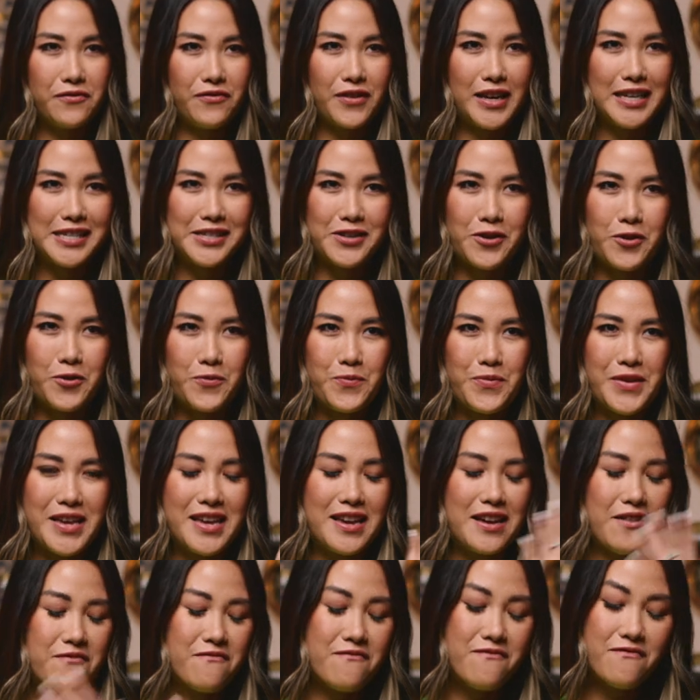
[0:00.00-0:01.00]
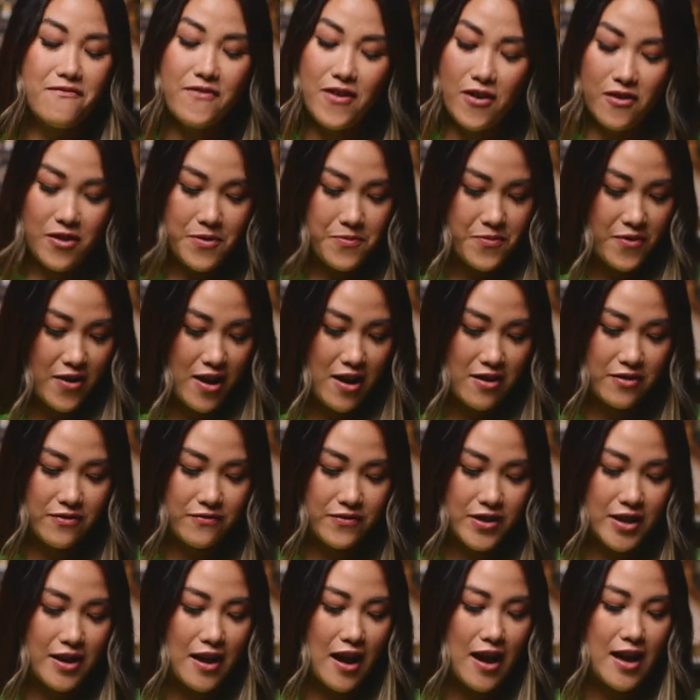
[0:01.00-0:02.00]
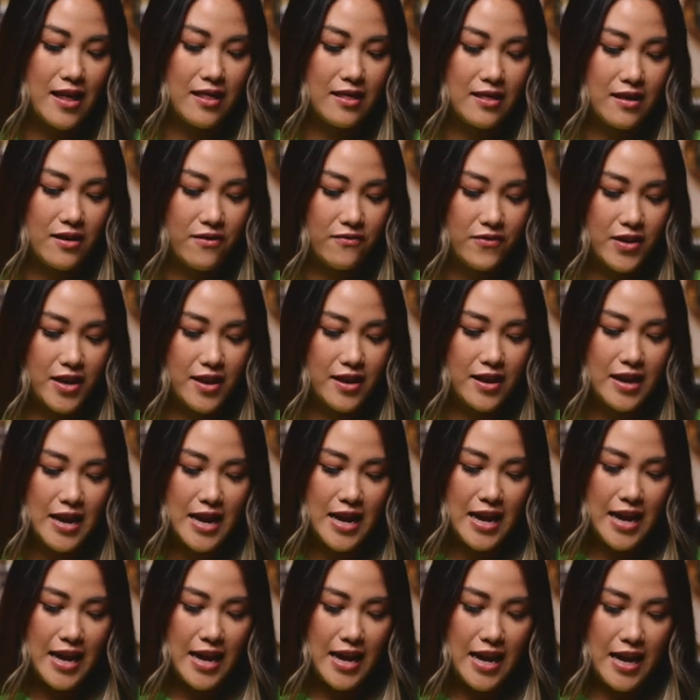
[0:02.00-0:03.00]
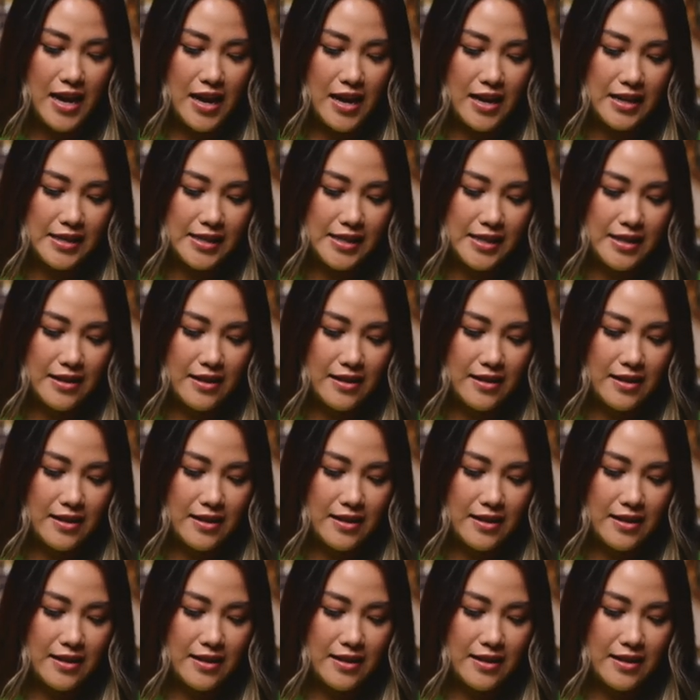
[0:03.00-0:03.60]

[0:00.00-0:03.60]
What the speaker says: Face OP. I'm very proud of it. I love it. It's a